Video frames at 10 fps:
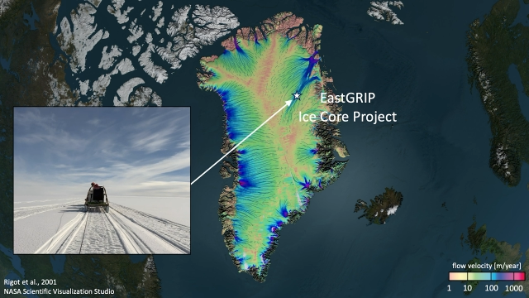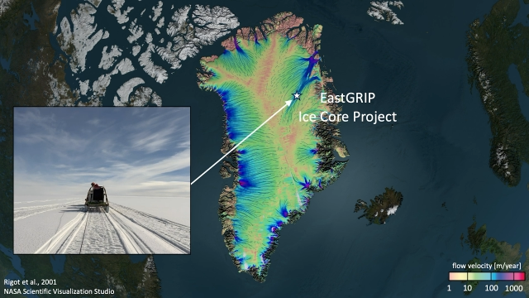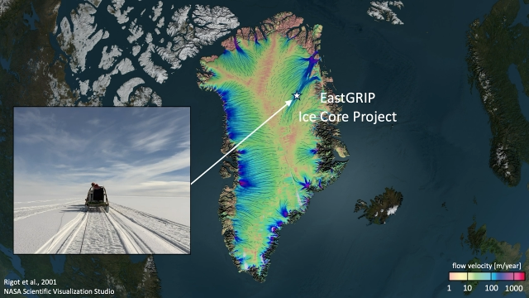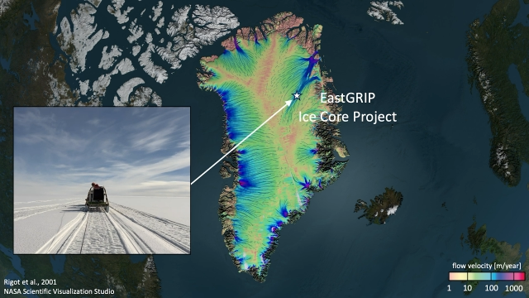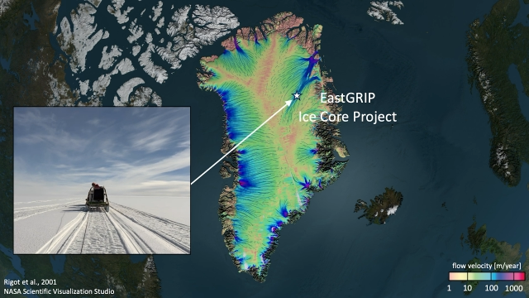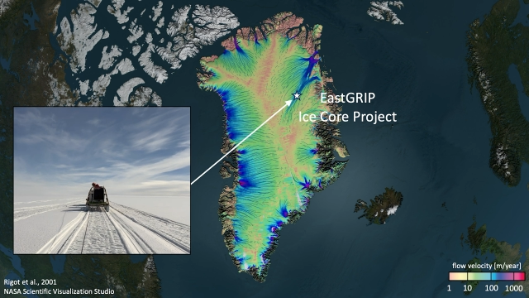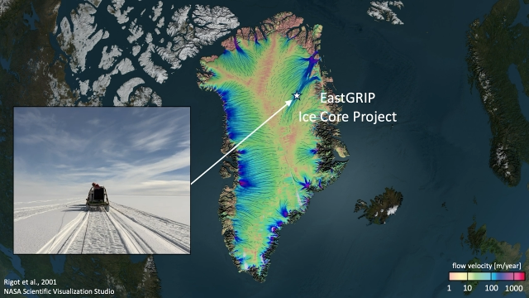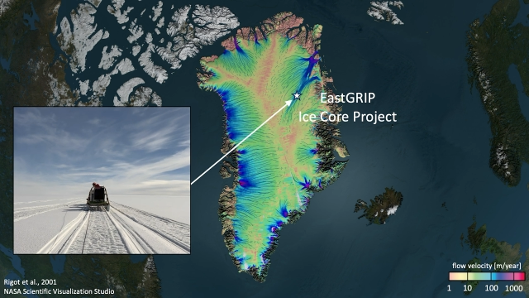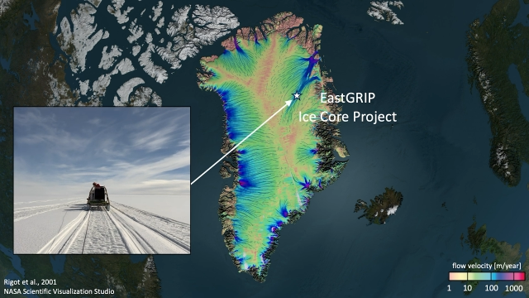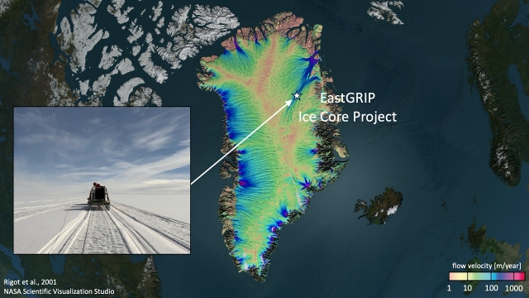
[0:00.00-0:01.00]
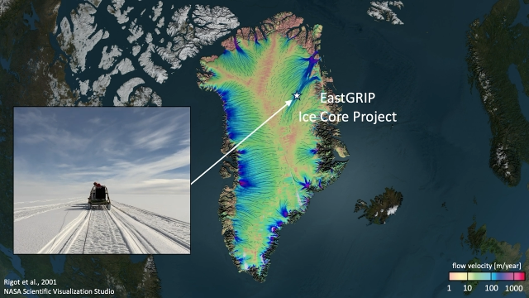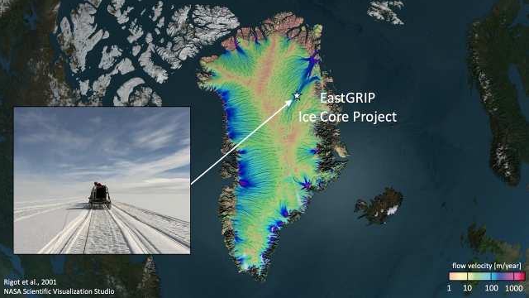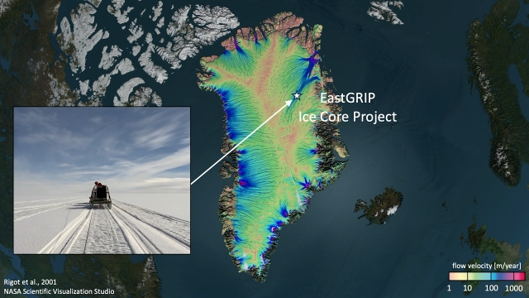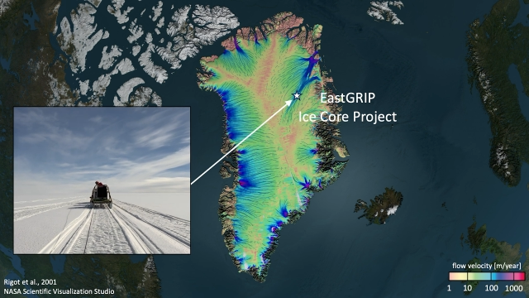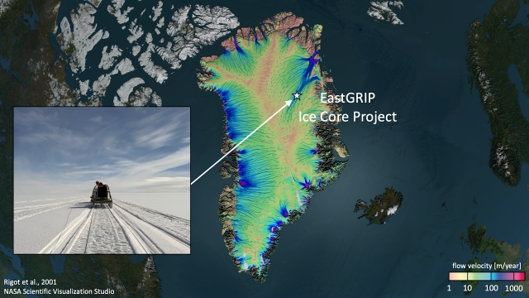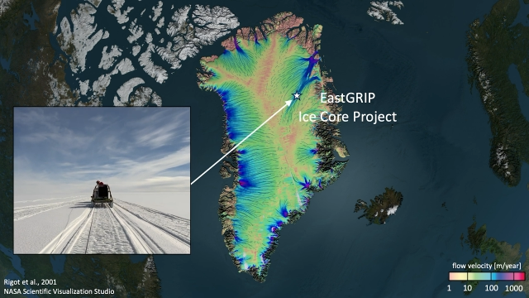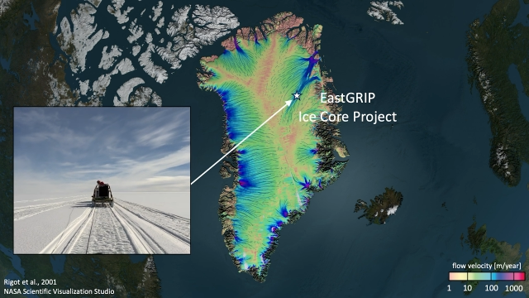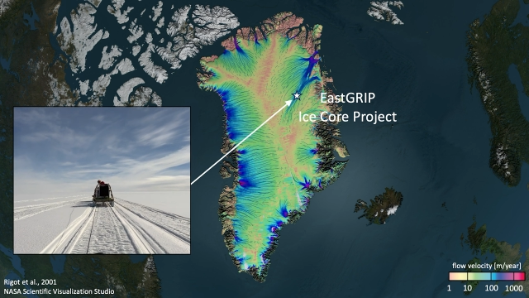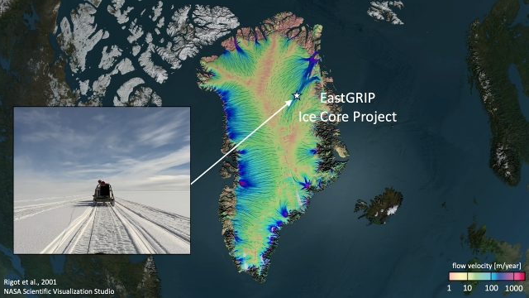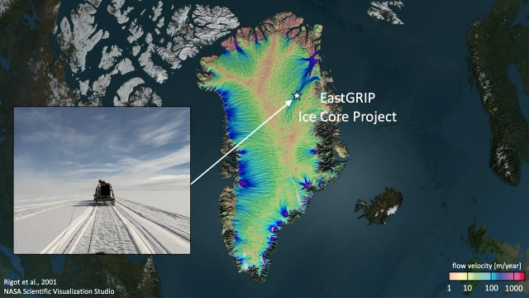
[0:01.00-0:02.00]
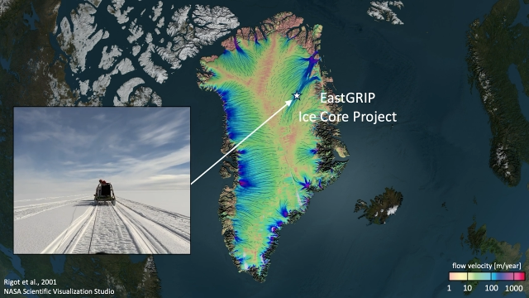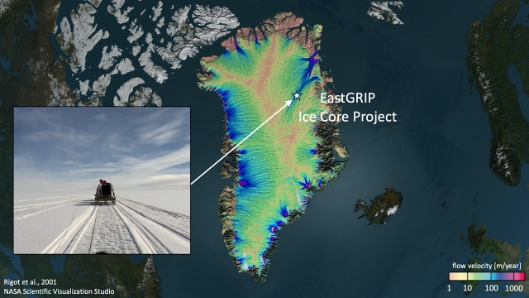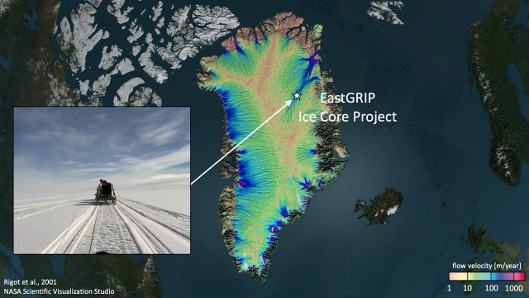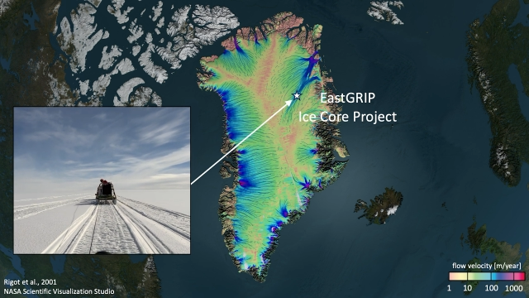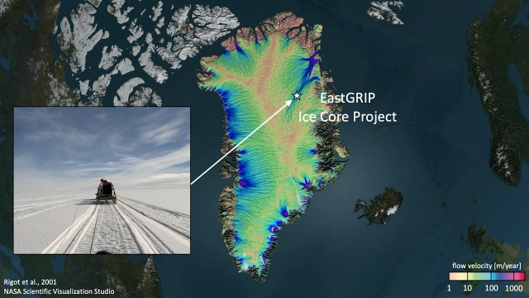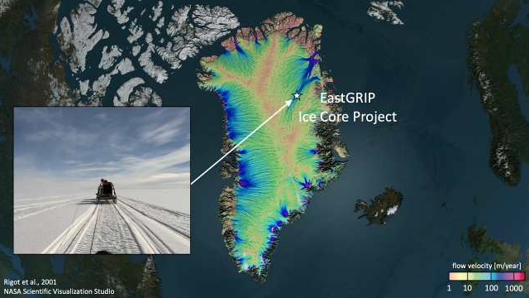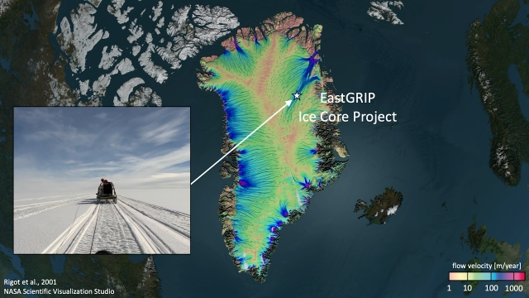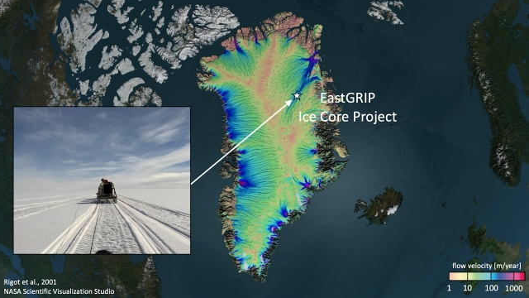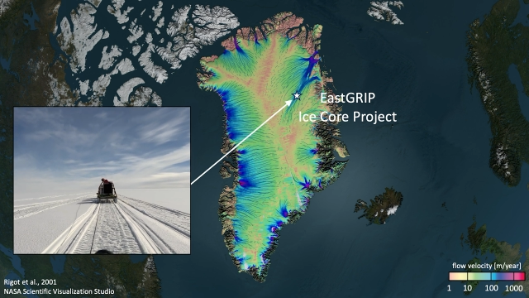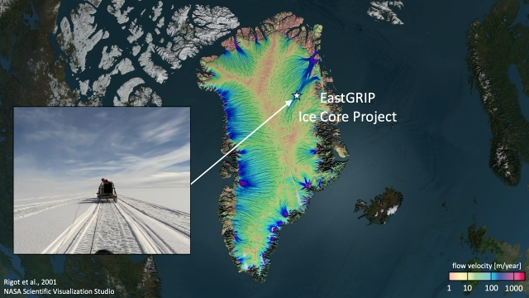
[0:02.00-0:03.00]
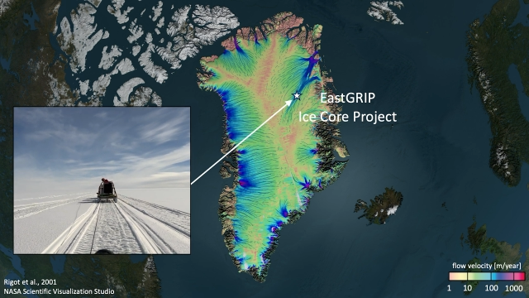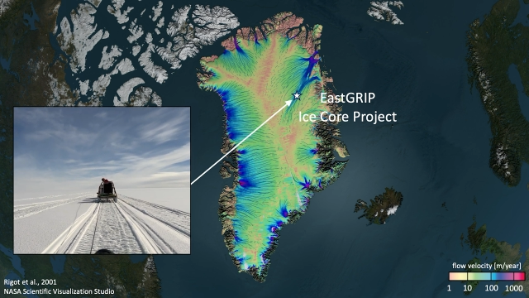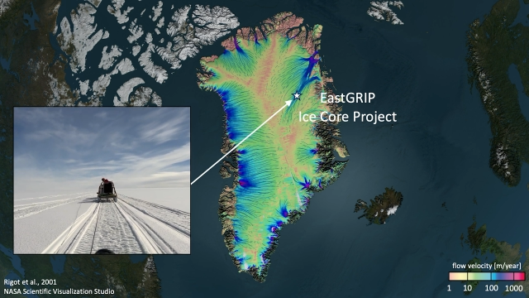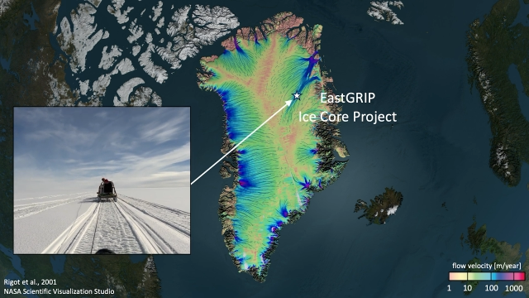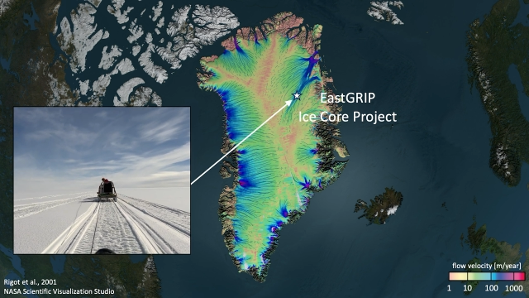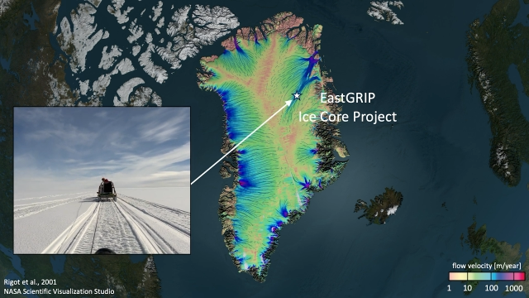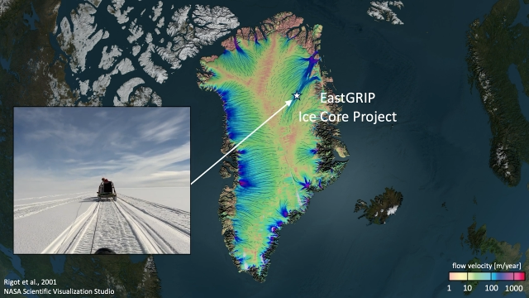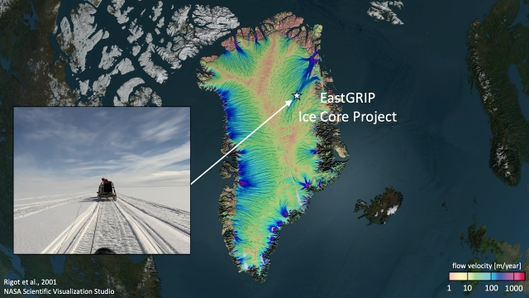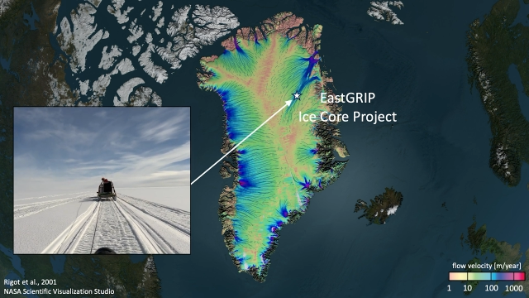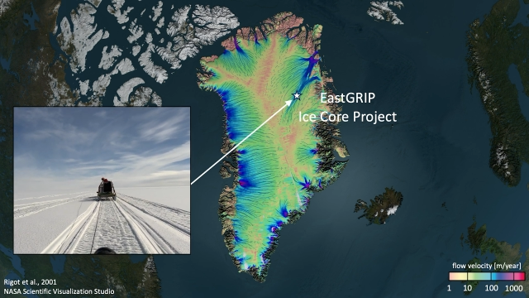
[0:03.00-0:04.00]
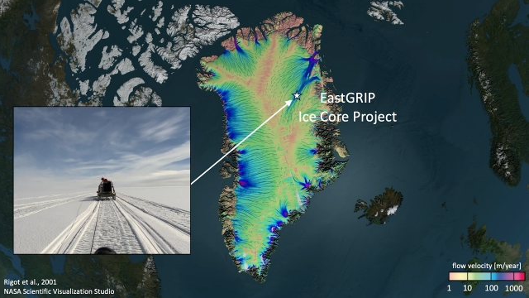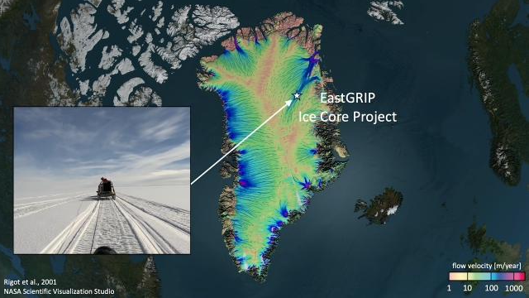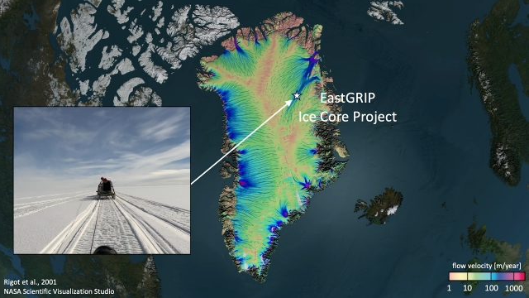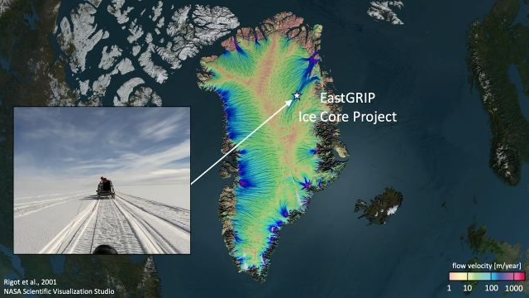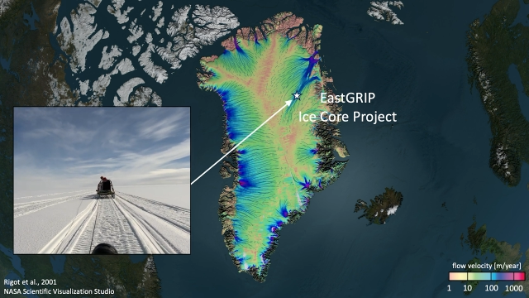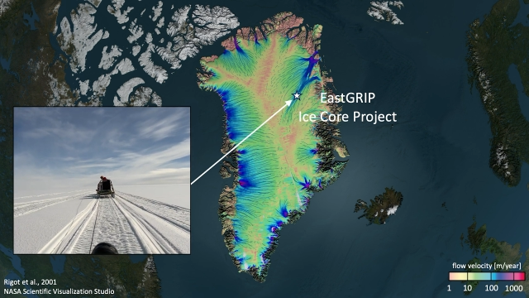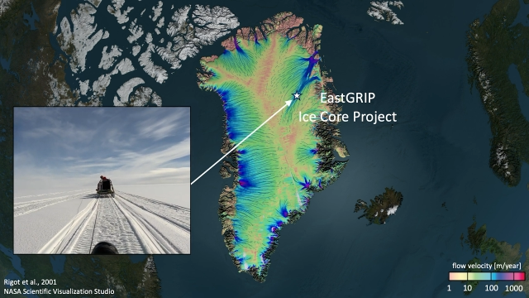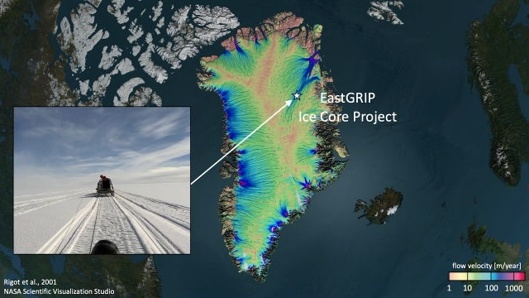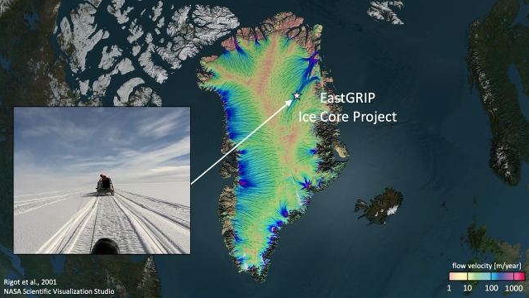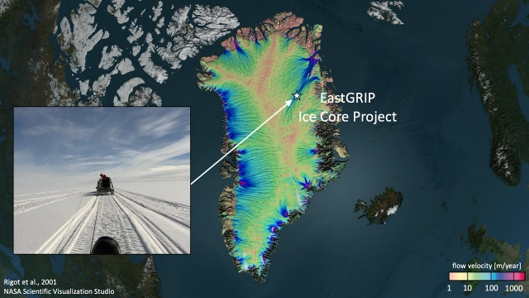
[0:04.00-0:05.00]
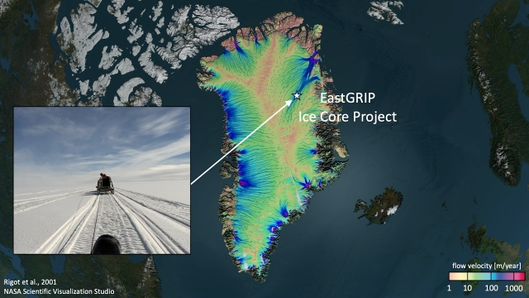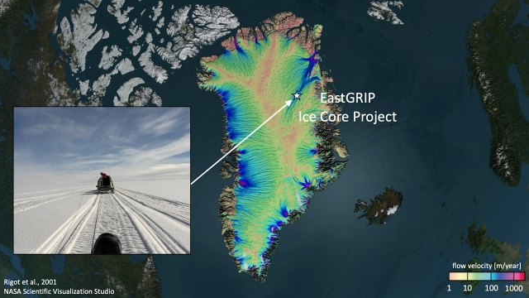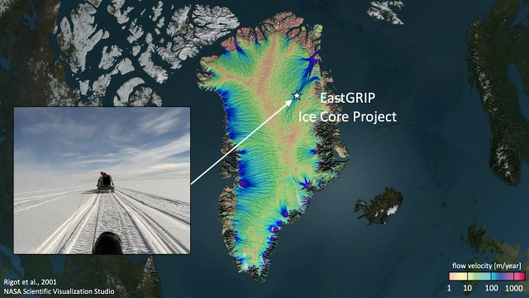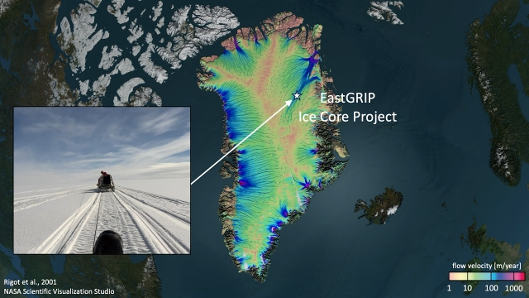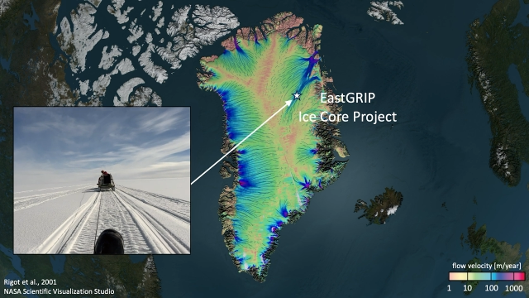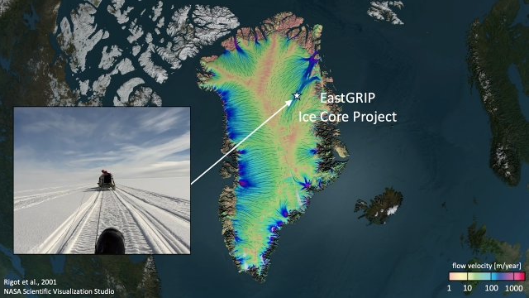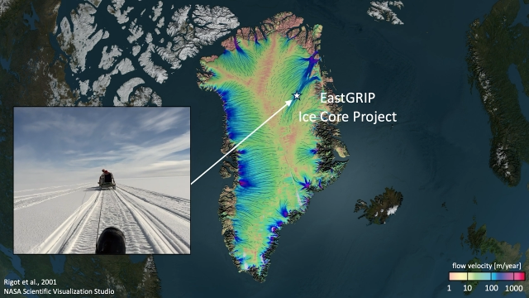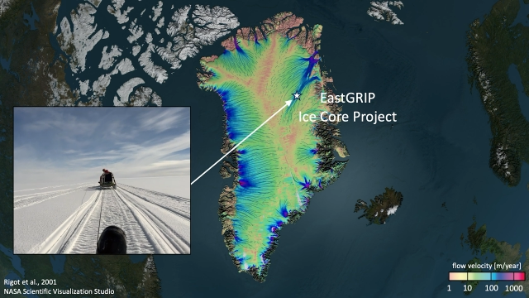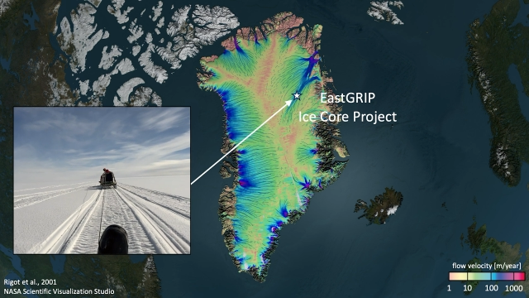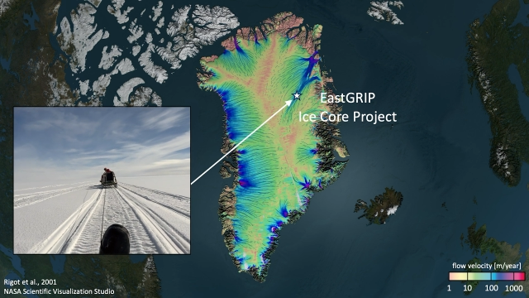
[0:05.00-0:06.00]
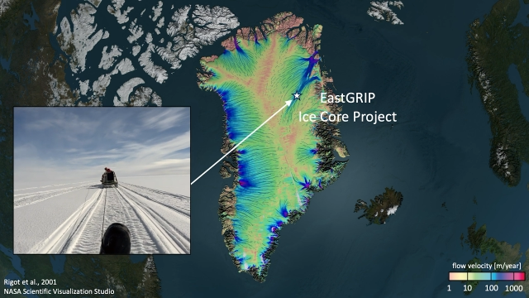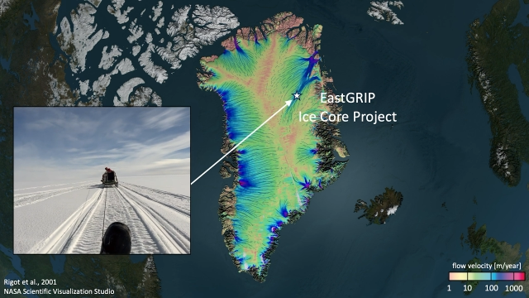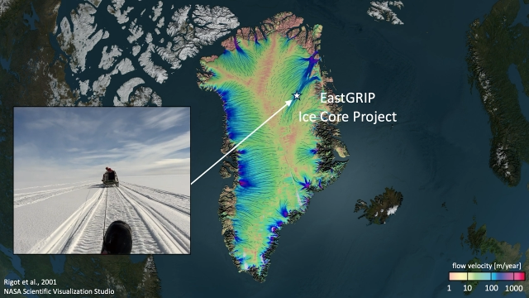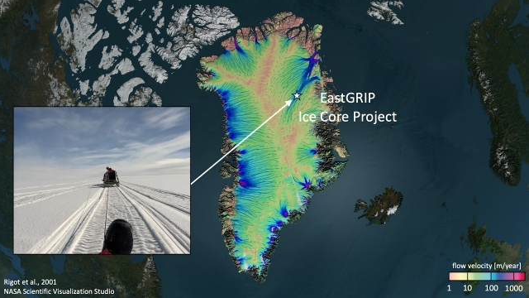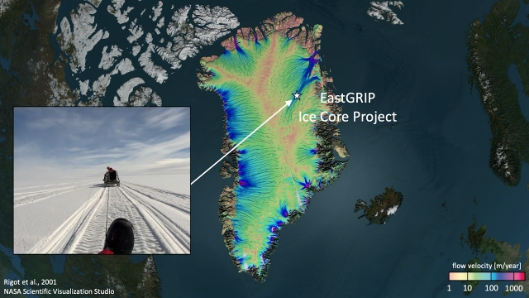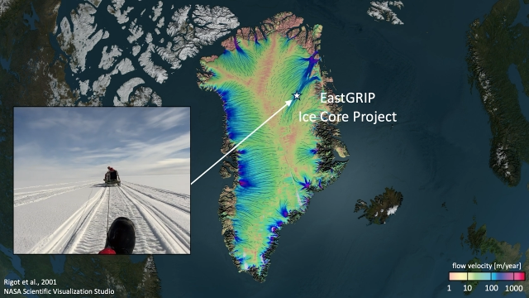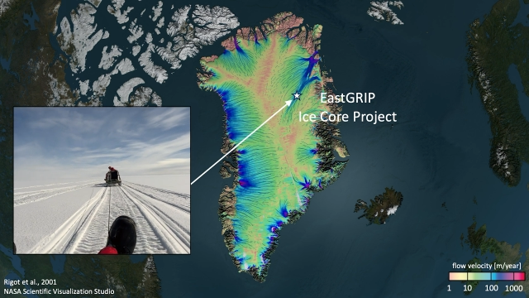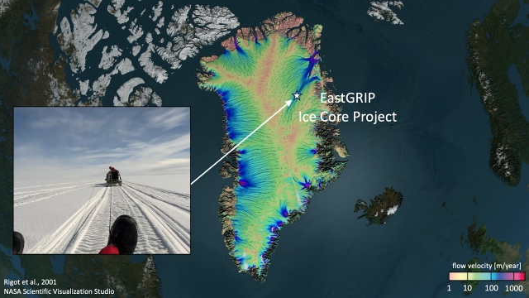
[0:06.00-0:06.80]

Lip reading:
[unreadable: no face in view]